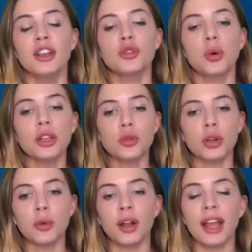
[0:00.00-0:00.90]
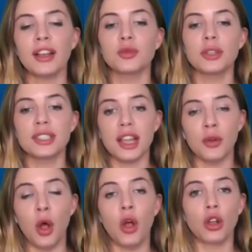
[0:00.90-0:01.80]
And in 2021, as we
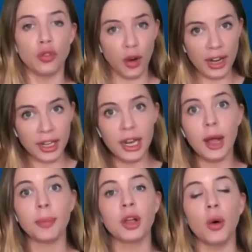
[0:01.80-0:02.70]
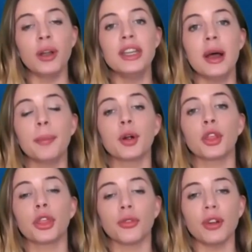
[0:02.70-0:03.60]
said, ranking up, going
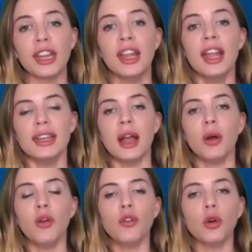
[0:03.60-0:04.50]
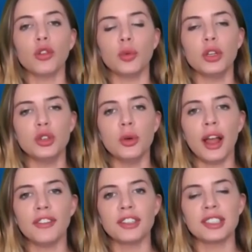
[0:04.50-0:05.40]
number three. Now, of course, we do
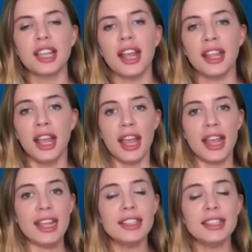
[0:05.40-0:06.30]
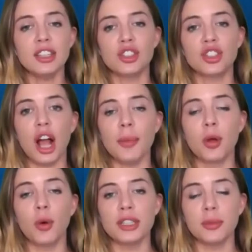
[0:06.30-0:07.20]
have to say, is his
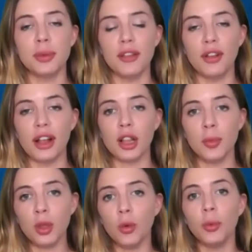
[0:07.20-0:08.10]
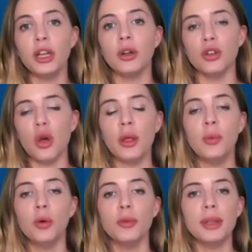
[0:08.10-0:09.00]
job going to be available? We don't know.
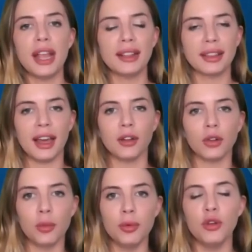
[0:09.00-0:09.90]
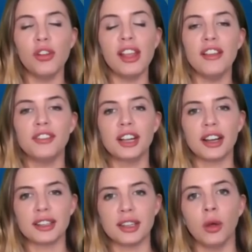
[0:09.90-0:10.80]
It would be a lateral move if
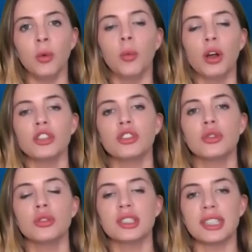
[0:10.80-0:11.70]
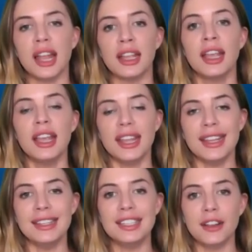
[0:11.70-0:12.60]
Donatell was to stay
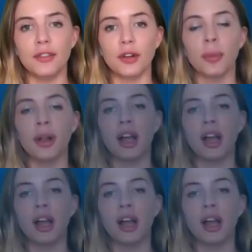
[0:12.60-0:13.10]
in Denver.